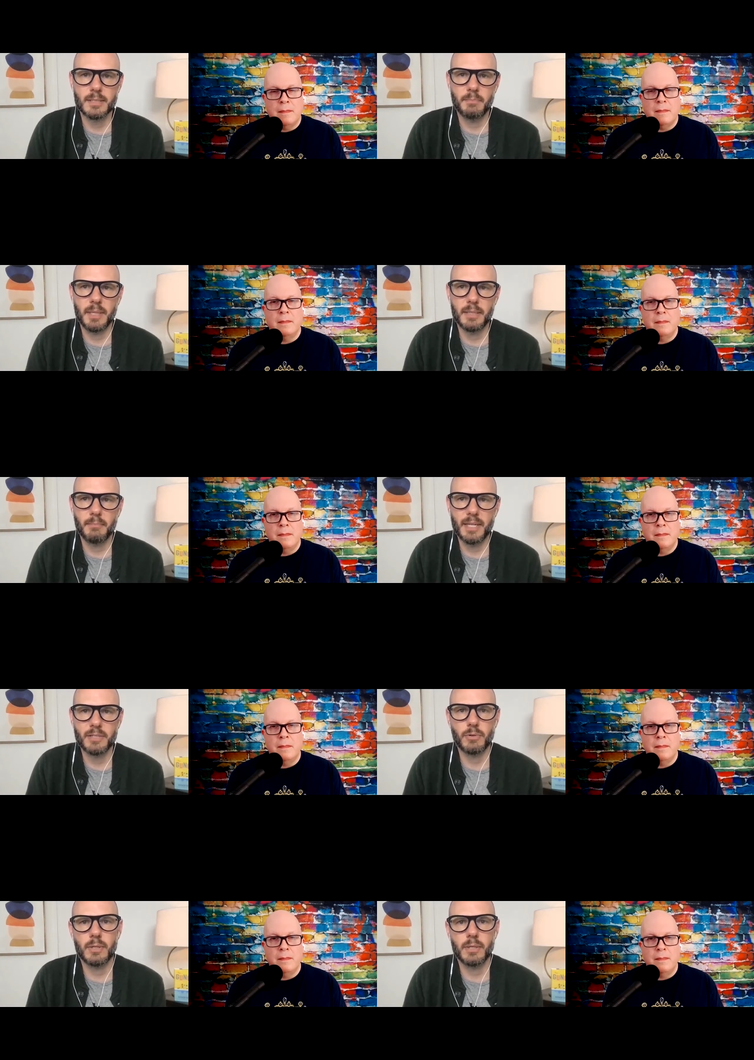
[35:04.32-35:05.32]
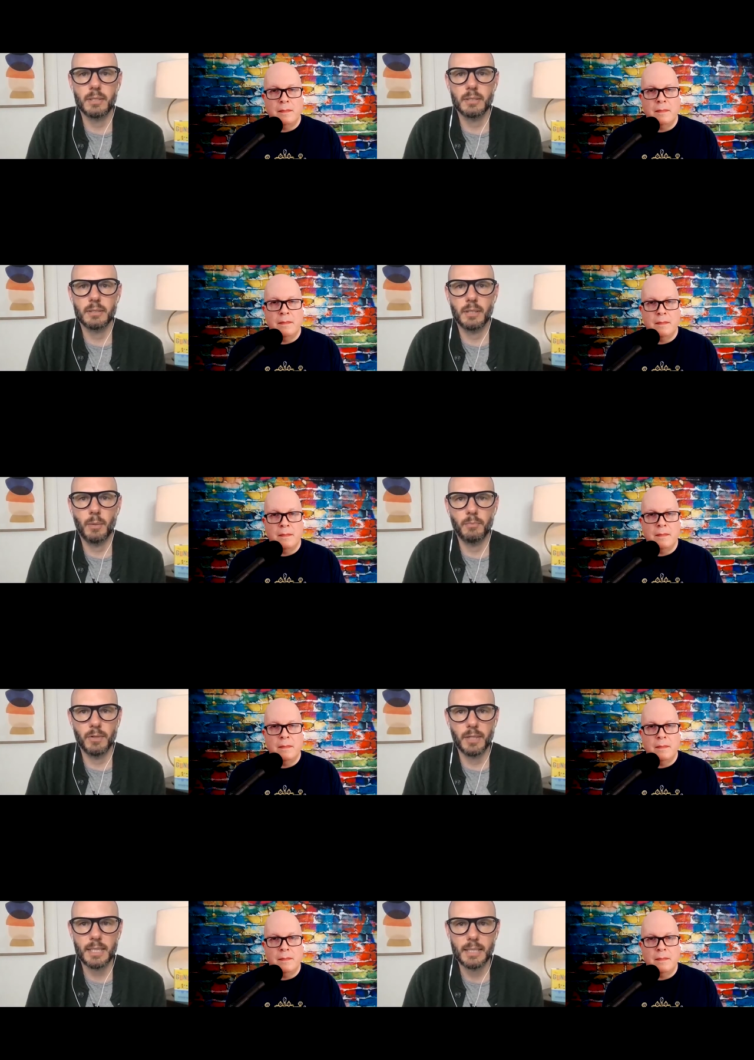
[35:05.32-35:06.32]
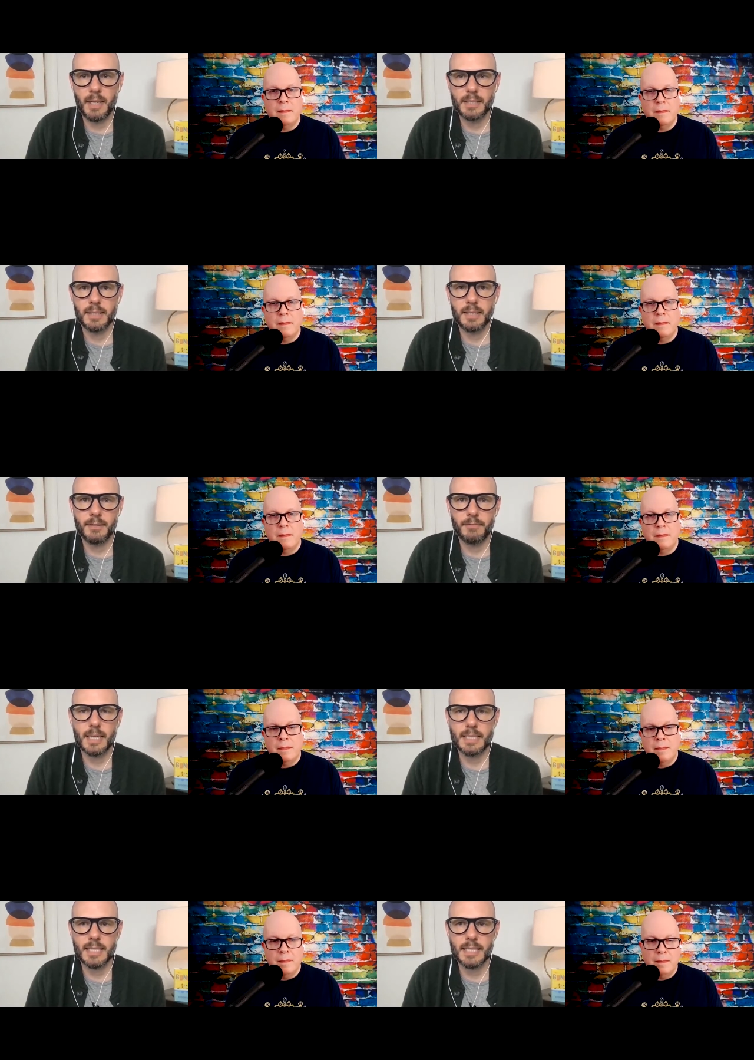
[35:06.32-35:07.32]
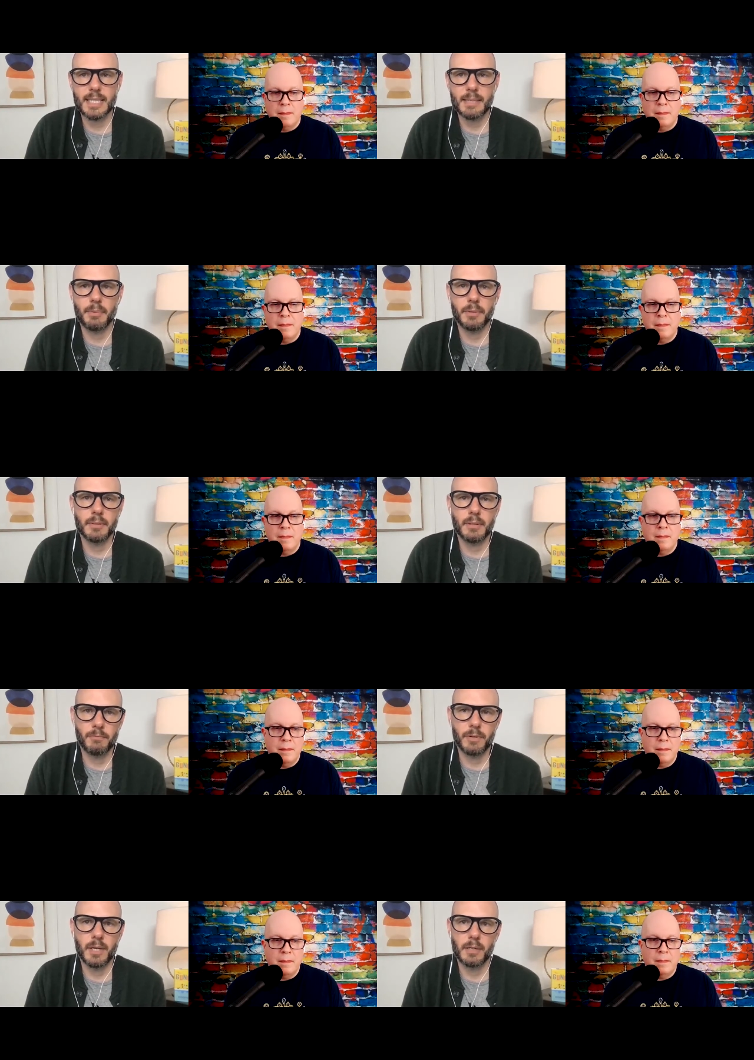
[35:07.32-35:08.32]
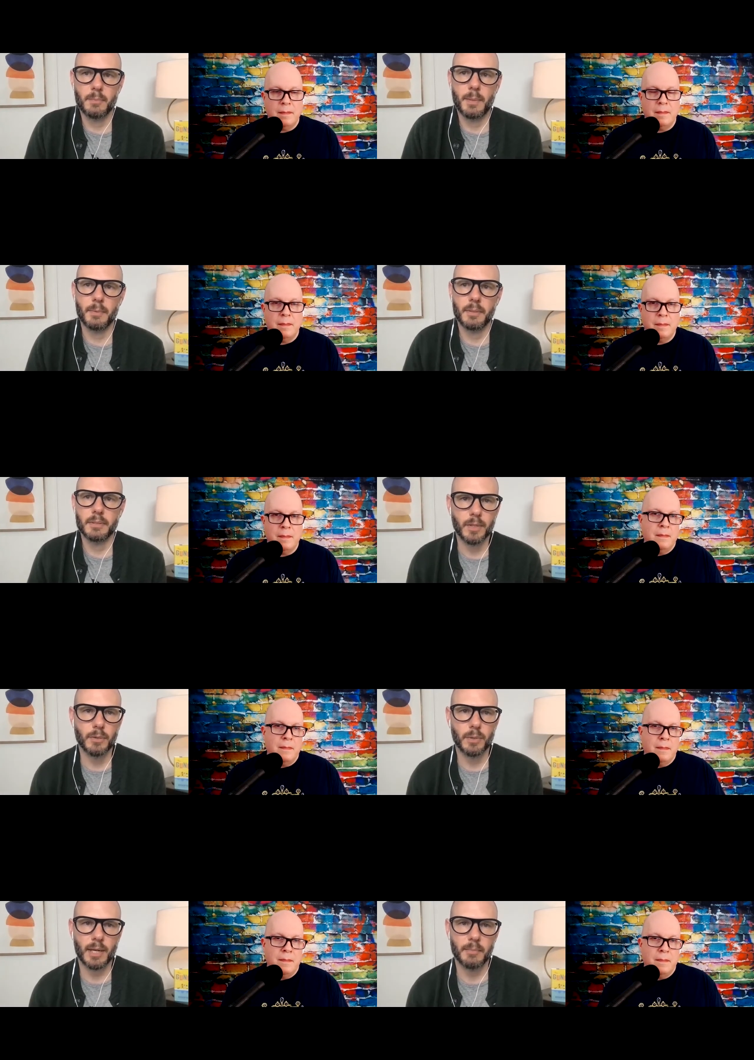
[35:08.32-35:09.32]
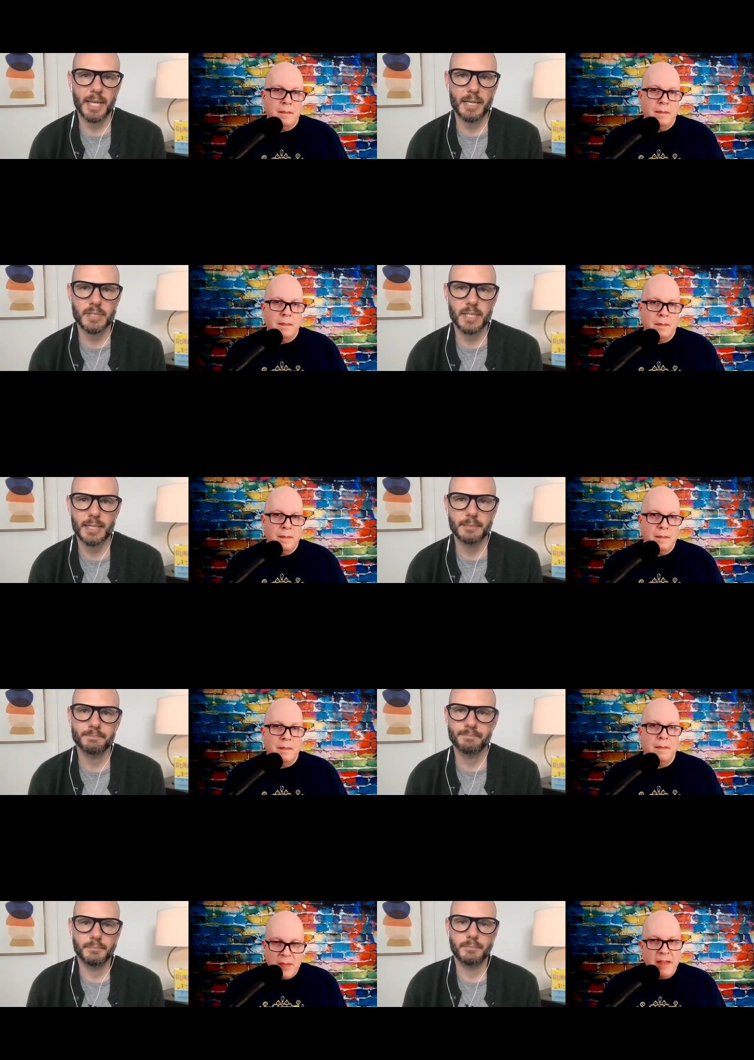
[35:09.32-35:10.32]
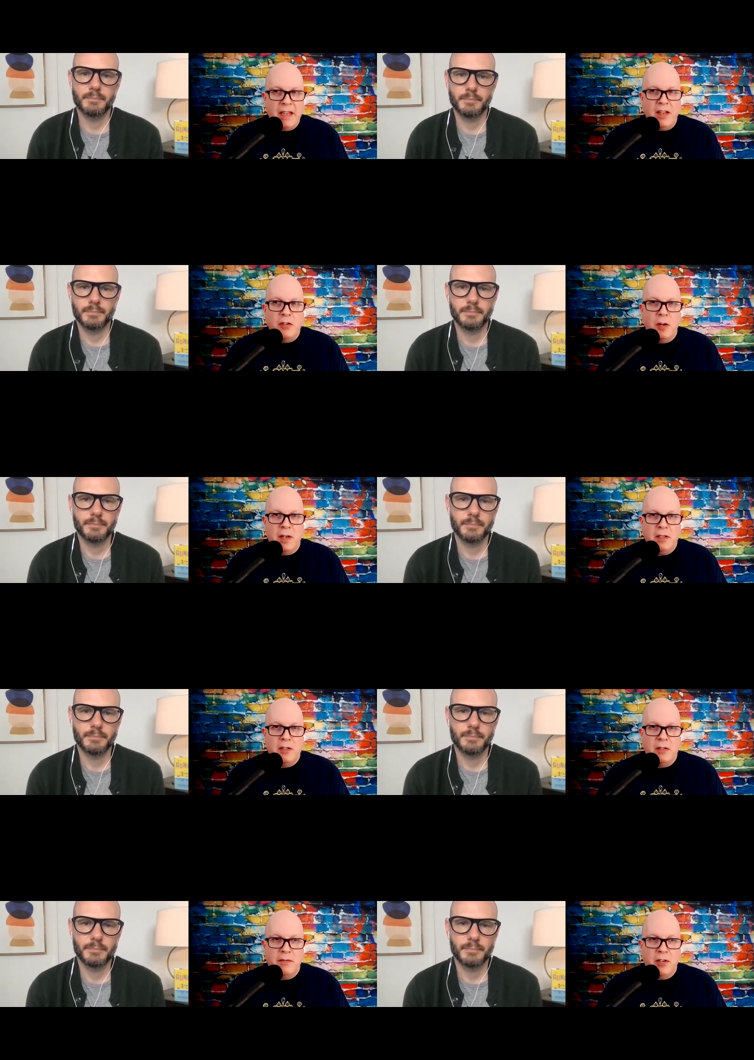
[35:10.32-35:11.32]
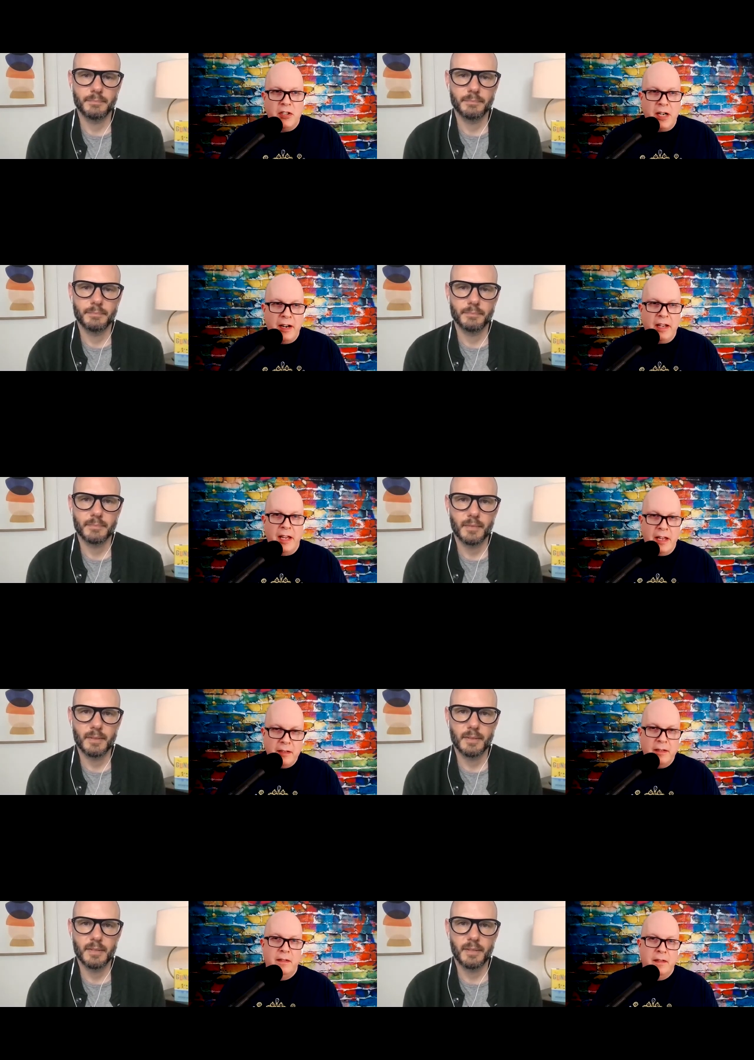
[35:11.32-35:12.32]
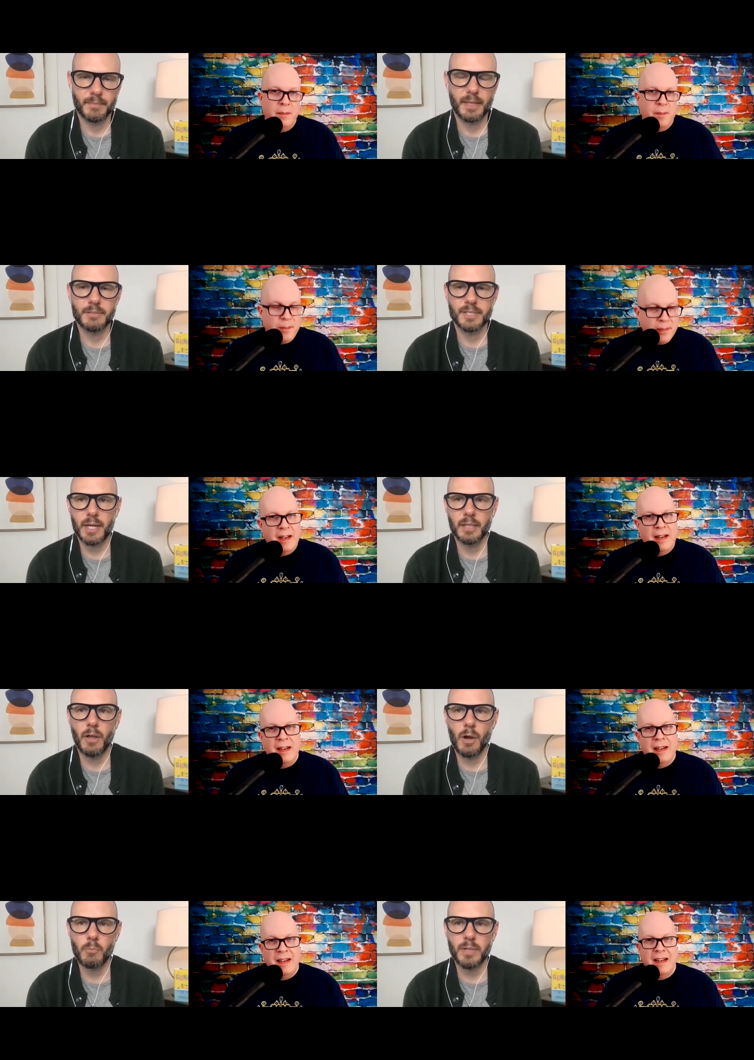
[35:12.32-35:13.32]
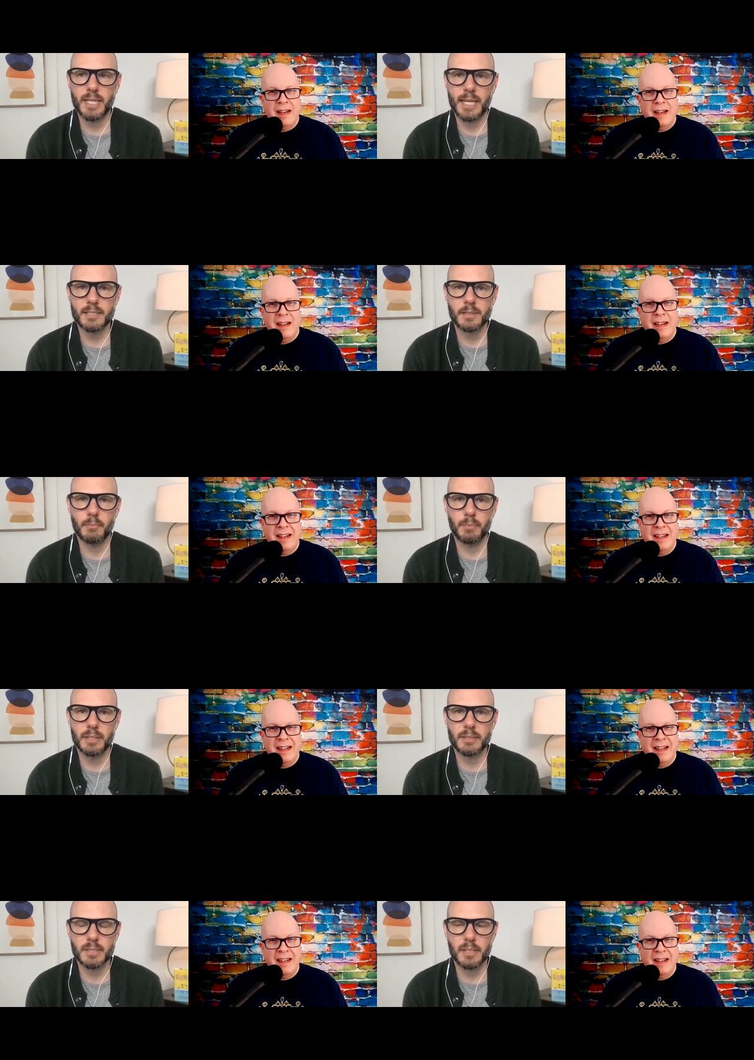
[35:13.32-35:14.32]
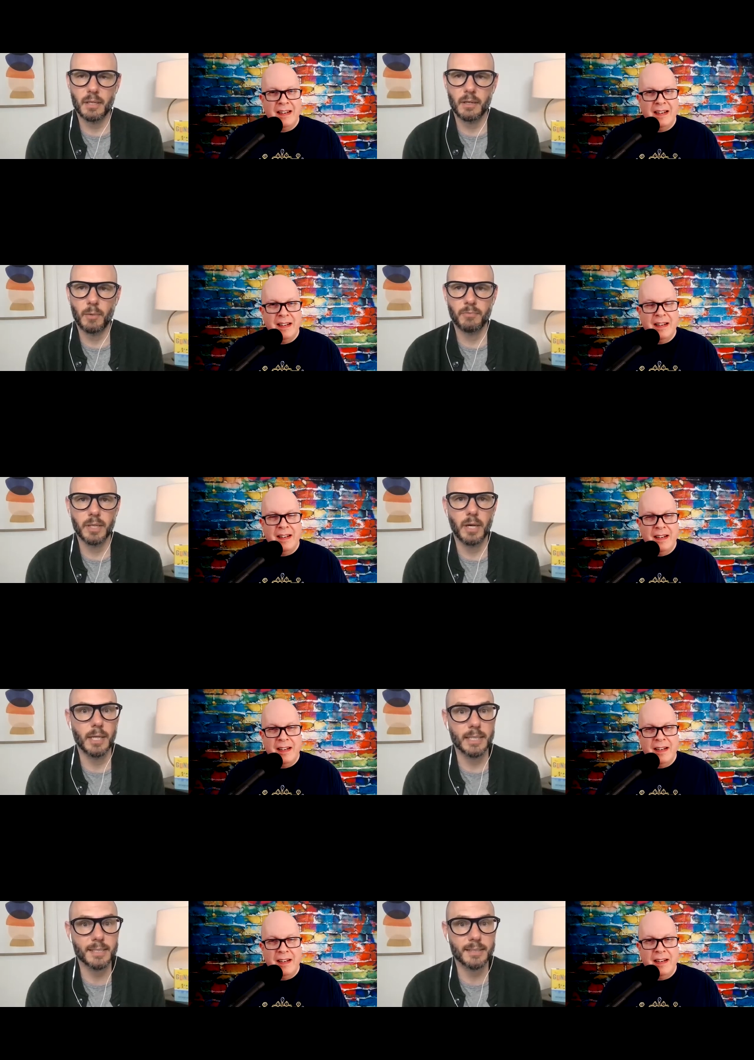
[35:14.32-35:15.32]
Speaker 1: to be a mentor, hopefully, and to live as an example for younger people who are coming out today.
Speaker 2: Thank you so much for sharing that.
Speaker 1: That was a long winded answer, but it's hopefully honest.